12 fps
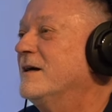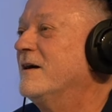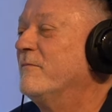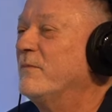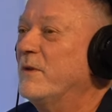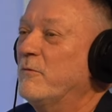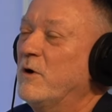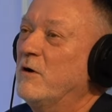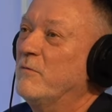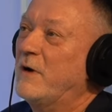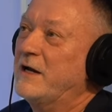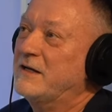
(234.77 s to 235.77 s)
Um, you...
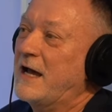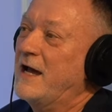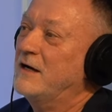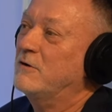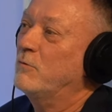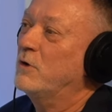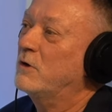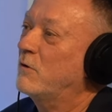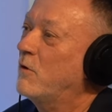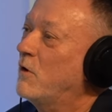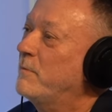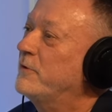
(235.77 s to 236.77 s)
Well, my dad would
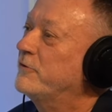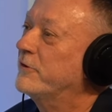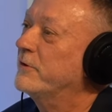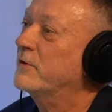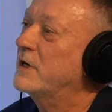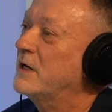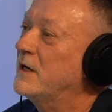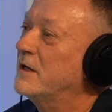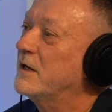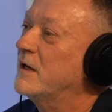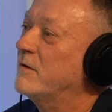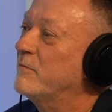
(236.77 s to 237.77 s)
grow up as a little
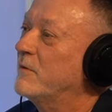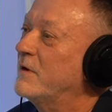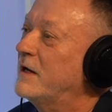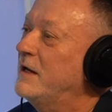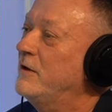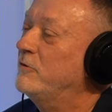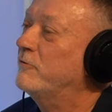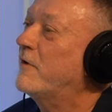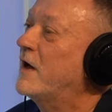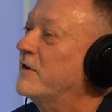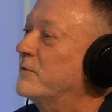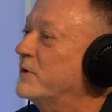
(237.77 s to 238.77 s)
kid, and his
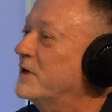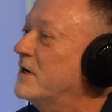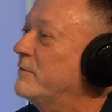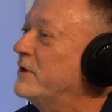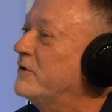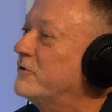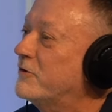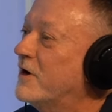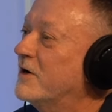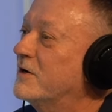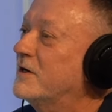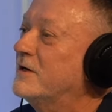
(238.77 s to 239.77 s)
father would come in
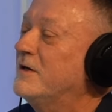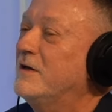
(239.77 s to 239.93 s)
drunk,